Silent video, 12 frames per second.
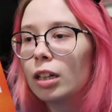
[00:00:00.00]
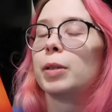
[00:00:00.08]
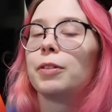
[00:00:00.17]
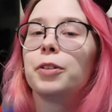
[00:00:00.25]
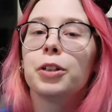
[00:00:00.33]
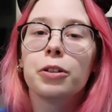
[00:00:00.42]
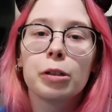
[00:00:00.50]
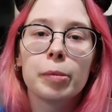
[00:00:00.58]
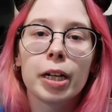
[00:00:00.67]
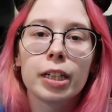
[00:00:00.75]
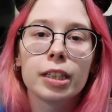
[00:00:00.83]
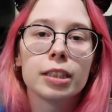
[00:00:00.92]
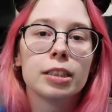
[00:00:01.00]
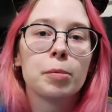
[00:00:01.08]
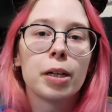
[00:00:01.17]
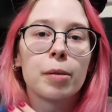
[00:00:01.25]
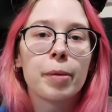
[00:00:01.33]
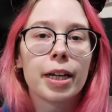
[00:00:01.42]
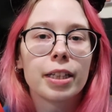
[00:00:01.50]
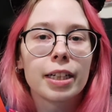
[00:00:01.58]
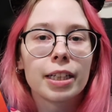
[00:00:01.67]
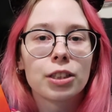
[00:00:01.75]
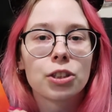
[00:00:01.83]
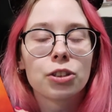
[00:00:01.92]
But if you don't know about it, this is about a man that
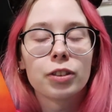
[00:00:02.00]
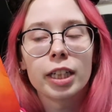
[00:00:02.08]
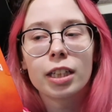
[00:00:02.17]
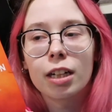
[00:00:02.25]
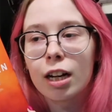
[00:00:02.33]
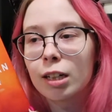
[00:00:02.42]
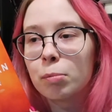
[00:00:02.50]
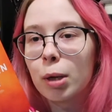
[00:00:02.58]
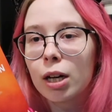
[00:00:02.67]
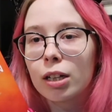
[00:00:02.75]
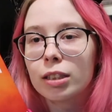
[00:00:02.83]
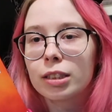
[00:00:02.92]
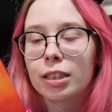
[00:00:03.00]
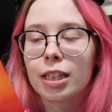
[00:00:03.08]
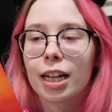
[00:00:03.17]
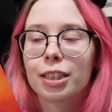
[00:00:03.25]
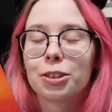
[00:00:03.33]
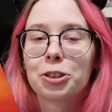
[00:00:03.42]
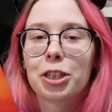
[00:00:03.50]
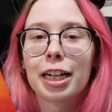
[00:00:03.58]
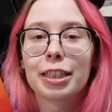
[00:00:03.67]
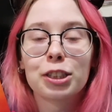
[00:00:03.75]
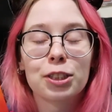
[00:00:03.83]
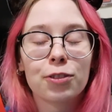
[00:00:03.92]
gets stranded on Mars and then has to try
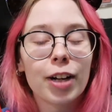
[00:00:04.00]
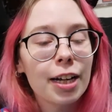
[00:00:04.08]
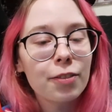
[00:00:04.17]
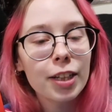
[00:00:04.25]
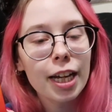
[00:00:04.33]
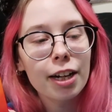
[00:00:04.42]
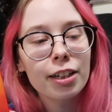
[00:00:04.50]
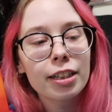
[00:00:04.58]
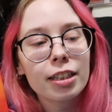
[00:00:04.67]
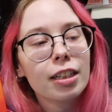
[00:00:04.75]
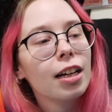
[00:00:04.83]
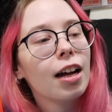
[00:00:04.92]
and survive there.